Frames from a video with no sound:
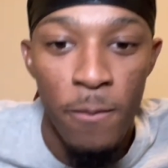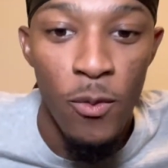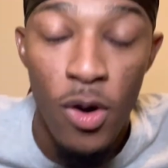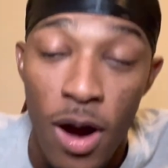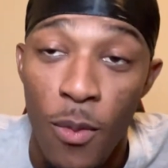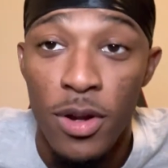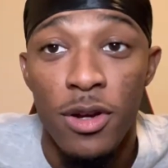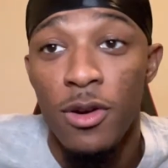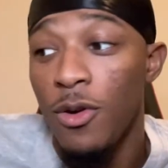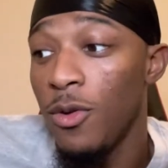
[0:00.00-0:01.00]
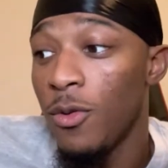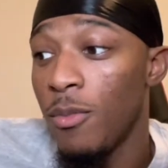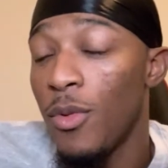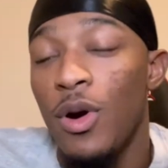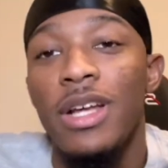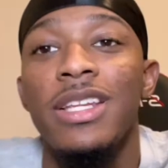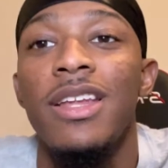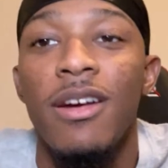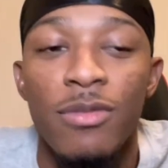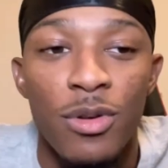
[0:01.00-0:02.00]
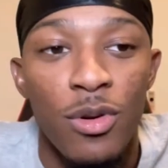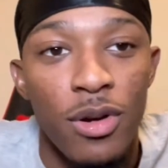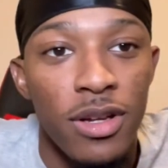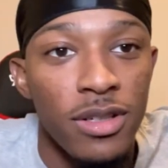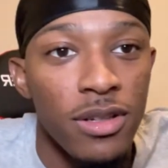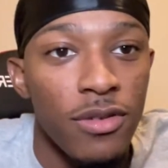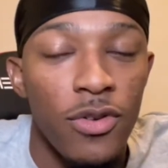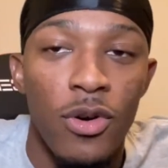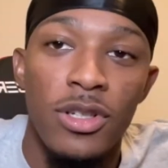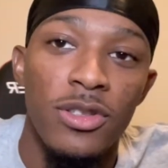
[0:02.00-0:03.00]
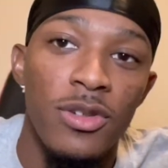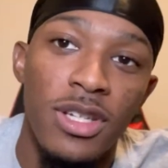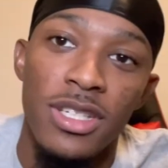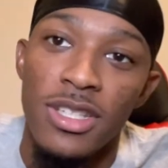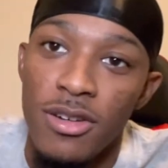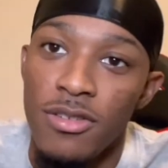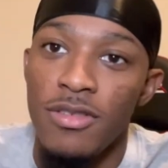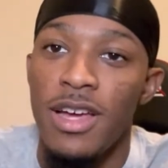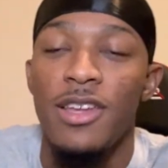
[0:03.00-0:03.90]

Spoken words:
I want to go more in depth on focusing on yourself.